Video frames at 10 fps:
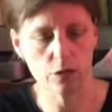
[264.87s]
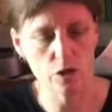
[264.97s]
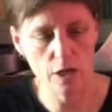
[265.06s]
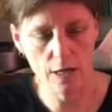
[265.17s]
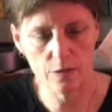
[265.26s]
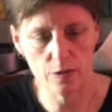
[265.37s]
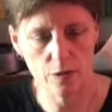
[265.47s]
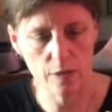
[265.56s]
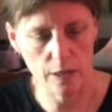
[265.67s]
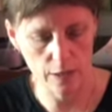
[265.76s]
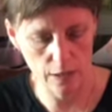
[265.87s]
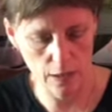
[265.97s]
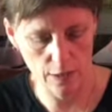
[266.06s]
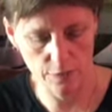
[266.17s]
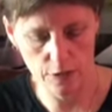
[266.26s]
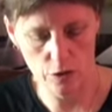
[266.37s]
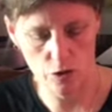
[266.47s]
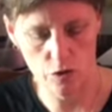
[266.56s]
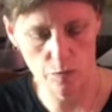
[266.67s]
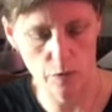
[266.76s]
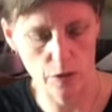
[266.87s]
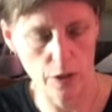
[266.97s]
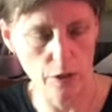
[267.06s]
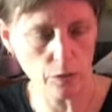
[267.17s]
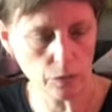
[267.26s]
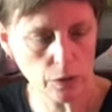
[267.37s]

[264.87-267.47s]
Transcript: I'll show you how to do that in the live session tomorrow.